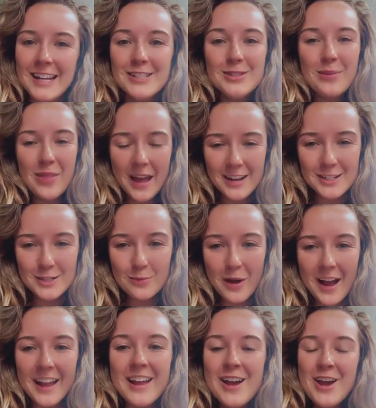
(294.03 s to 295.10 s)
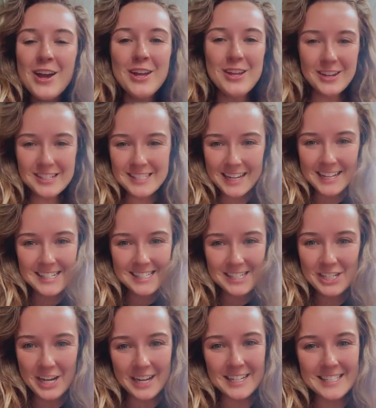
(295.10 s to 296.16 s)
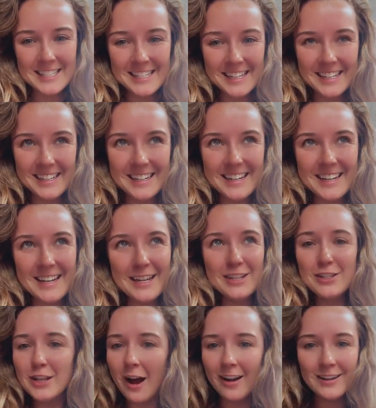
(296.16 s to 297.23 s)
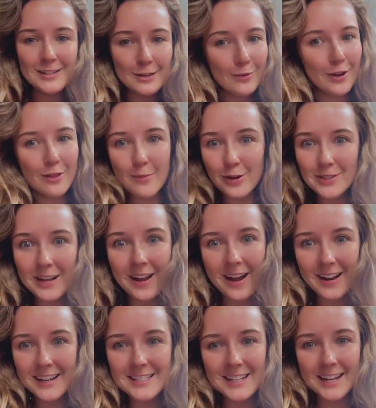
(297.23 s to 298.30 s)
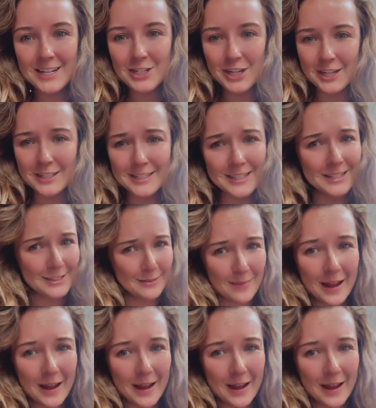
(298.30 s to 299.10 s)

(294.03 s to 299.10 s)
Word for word: And so that is why your second chance scene is honestly one of the most iconic second chance scenes,